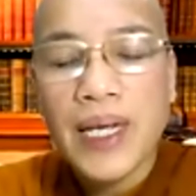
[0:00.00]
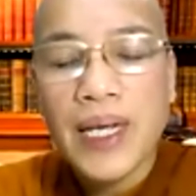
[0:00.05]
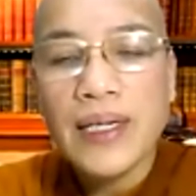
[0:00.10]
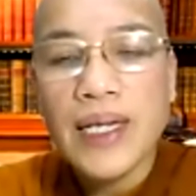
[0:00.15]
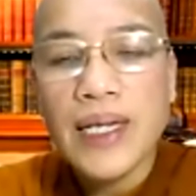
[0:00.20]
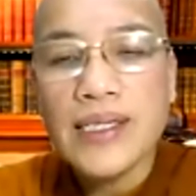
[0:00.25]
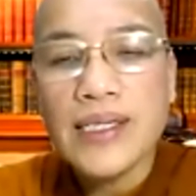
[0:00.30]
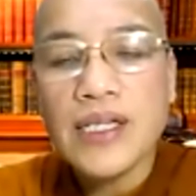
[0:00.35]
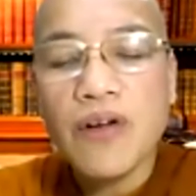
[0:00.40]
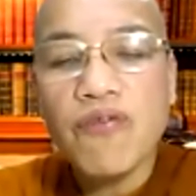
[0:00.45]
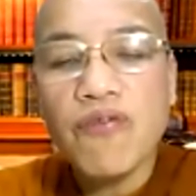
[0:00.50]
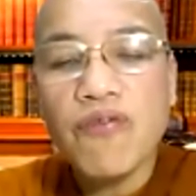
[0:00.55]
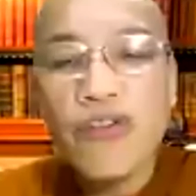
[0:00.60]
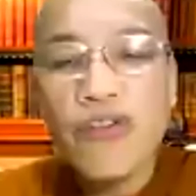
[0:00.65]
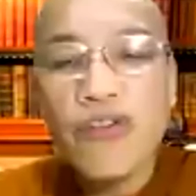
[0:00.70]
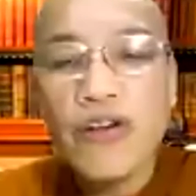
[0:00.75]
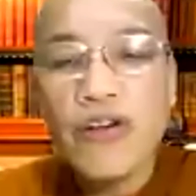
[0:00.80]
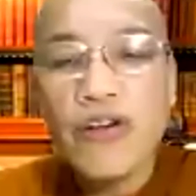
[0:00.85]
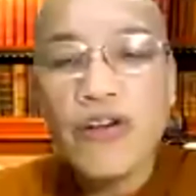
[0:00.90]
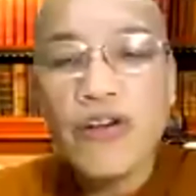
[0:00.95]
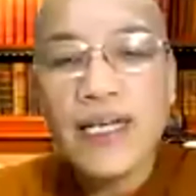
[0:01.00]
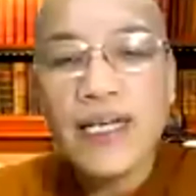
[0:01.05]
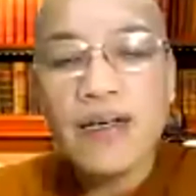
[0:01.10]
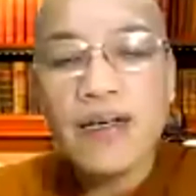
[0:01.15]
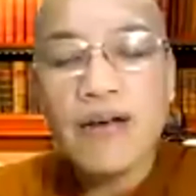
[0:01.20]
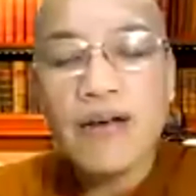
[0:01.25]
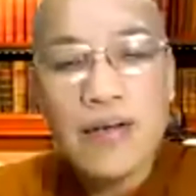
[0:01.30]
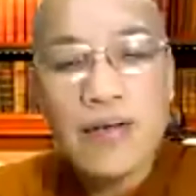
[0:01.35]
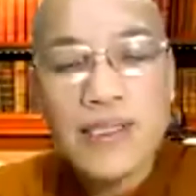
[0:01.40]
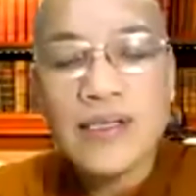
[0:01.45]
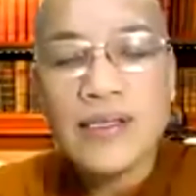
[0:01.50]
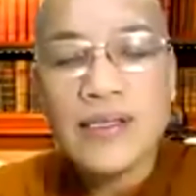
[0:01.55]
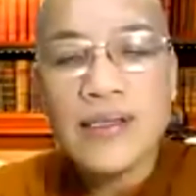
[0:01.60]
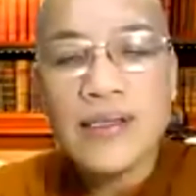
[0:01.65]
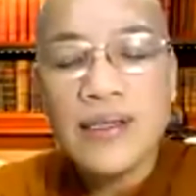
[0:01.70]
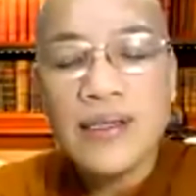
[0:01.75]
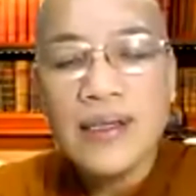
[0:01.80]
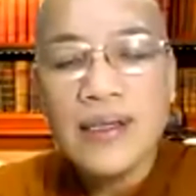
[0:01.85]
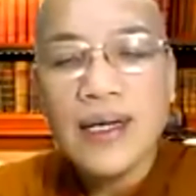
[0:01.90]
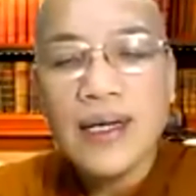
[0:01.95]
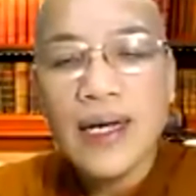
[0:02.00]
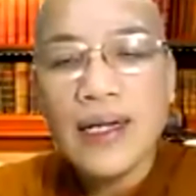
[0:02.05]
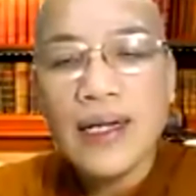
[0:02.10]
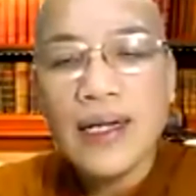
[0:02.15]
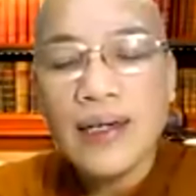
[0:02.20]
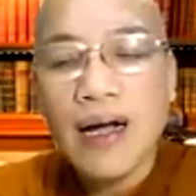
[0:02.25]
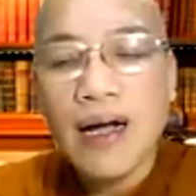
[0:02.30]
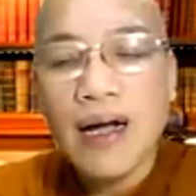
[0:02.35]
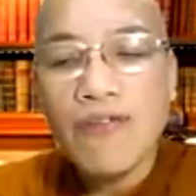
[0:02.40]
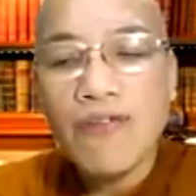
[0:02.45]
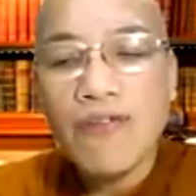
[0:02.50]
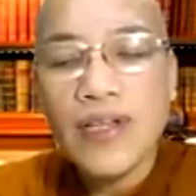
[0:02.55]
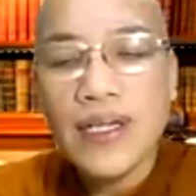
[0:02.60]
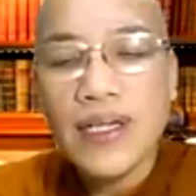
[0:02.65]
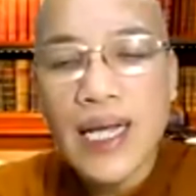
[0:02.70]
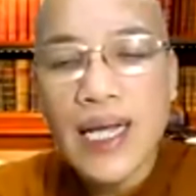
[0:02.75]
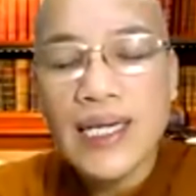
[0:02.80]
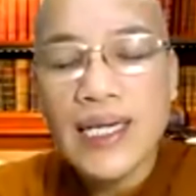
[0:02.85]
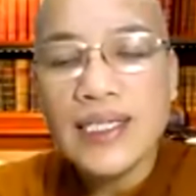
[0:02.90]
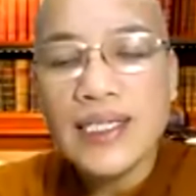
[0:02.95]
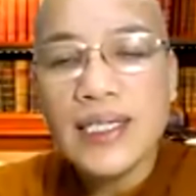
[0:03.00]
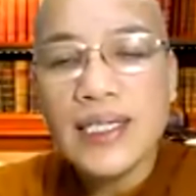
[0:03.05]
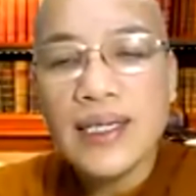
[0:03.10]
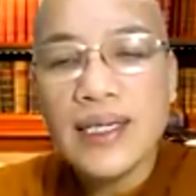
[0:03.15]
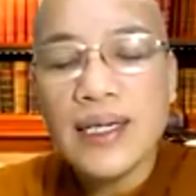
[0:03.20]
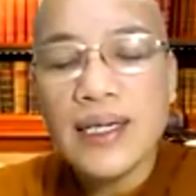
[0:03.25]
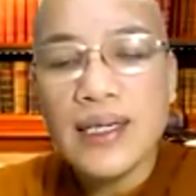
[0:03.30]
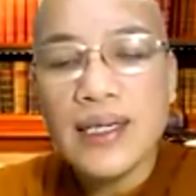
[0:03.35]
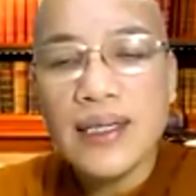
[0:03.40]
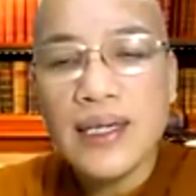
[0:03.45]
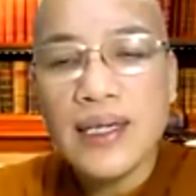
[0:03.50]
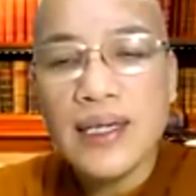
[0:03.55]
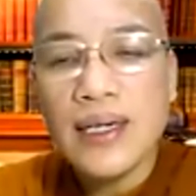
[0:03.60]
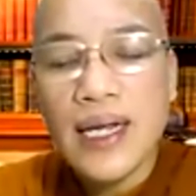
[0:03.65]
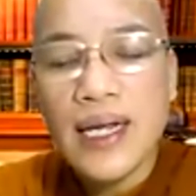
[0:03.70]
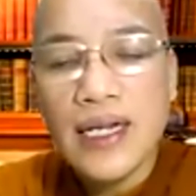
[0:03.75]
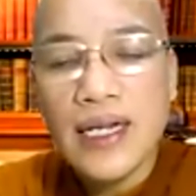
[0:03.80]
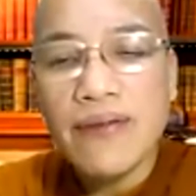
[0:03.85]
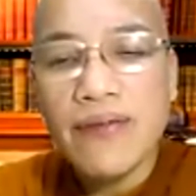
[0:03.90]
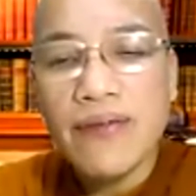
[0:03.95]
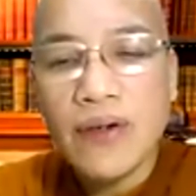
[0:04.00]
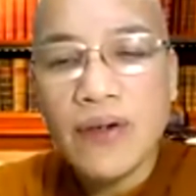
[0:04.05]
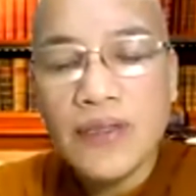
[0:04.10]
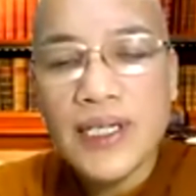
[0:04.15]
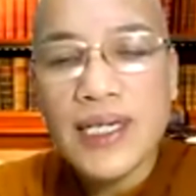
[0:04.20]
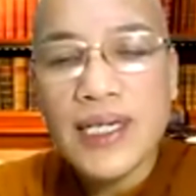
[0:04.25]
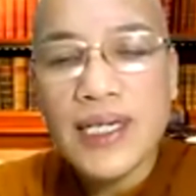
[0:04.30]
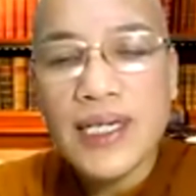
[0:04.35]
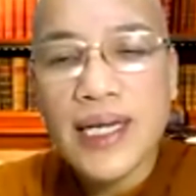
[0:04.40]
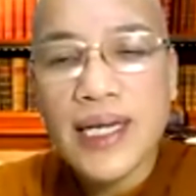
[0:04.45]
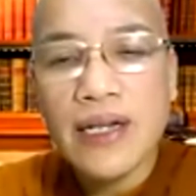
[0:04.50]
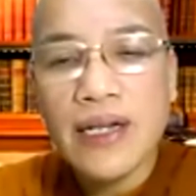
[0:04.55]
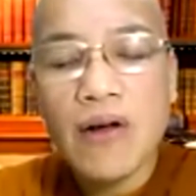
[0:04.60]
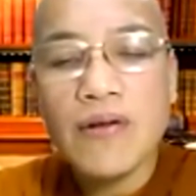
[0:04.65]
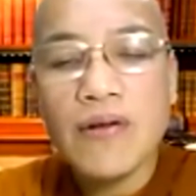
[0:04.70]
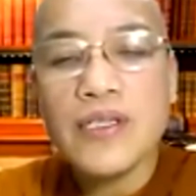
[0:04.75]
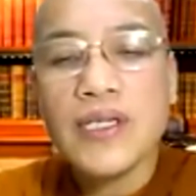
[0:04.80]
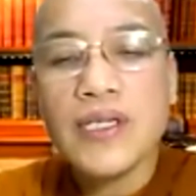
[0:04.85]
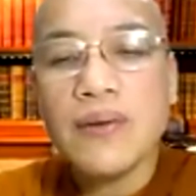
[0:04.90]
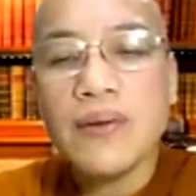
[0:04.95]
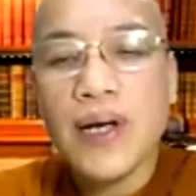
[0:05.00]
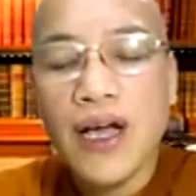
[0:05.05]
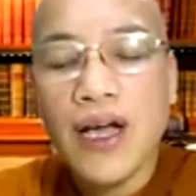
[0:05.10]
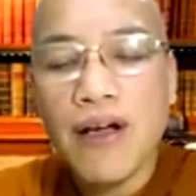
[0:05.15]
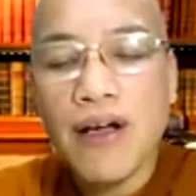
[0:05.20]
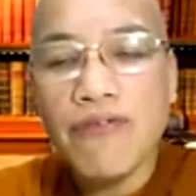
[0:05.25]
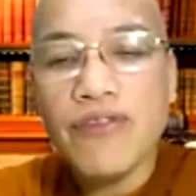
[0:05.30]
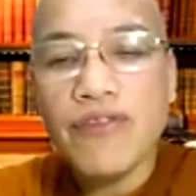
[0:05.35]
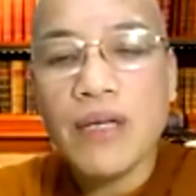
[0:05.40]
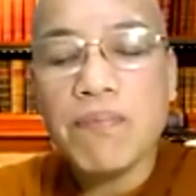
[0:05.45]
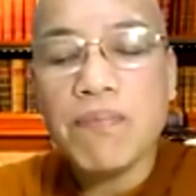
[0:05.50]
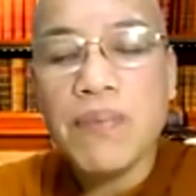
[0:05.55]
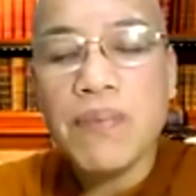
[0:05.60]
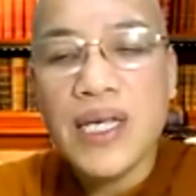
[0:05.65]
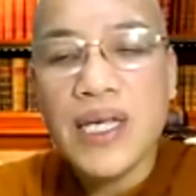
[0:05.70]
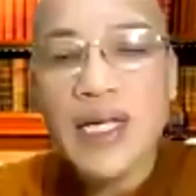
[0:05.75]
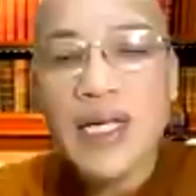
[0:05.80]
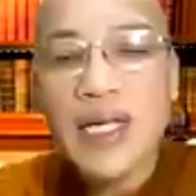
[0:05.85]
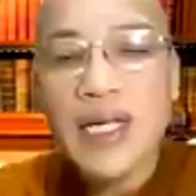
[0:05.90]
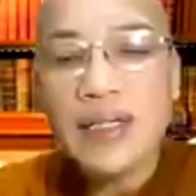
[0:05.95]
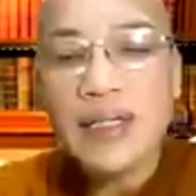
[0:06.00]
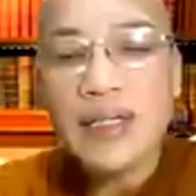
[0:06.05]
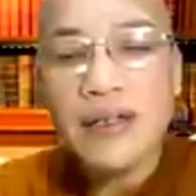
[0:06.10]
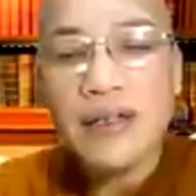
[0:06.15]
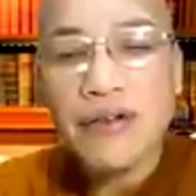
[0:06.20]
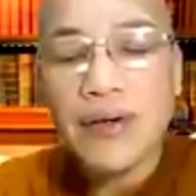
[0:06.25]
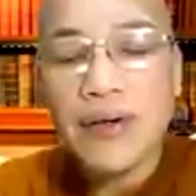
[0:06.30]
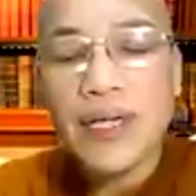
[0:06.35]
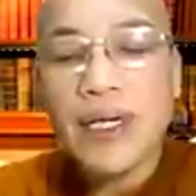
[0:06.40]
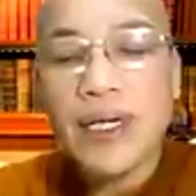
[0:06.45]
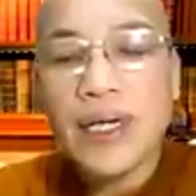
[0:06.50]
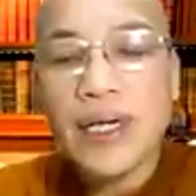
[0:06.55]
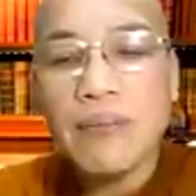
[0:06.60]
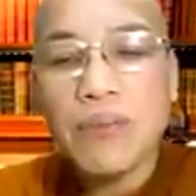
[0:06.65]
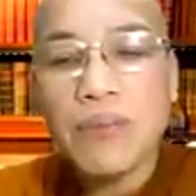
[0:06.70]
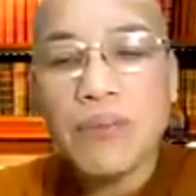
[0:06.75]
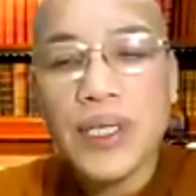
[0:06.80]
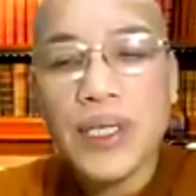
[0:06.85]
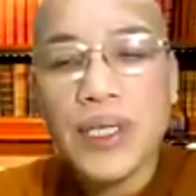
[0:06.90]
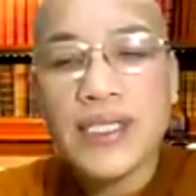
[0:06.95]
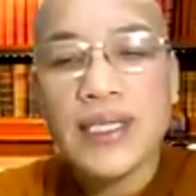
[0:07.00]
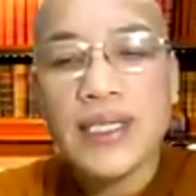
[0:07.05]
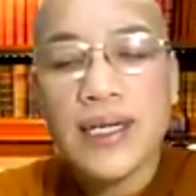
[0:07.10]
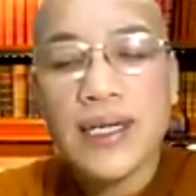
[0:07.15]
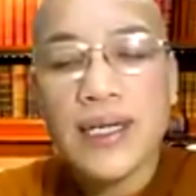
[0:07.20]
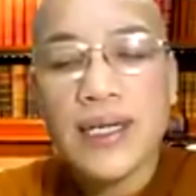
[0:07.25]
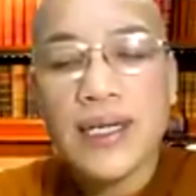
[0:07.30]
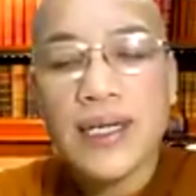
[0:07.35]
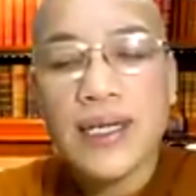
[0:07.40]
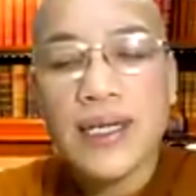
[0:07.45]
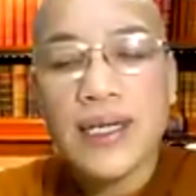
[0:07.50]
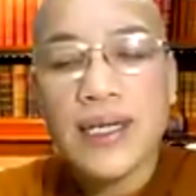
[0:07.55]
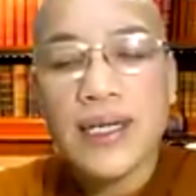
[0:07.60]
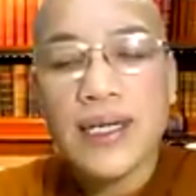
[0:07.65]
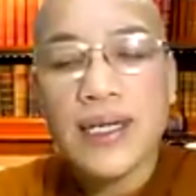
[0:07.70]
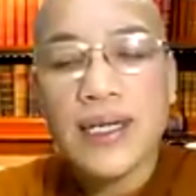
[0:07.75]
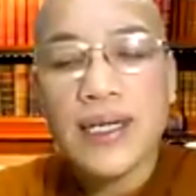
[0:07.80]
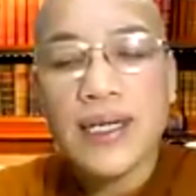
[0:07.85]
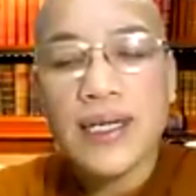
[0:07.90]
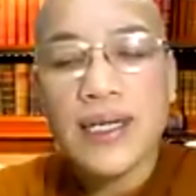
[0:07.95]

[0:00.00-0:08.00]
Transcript: It is a four-year course. And after that, uh, the lay devotees can also have the BA degree in Buddhist studies.